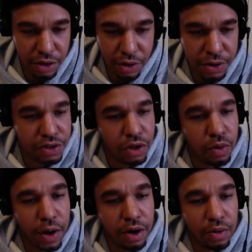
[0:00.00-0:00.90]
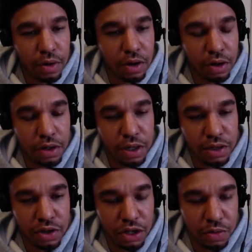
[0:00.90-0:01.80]
there is no right or wrong
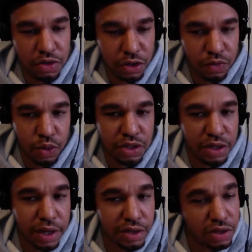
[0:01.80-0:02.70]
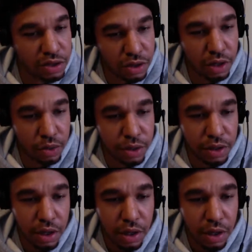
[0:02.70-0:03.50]
in terms of what stocks to start with.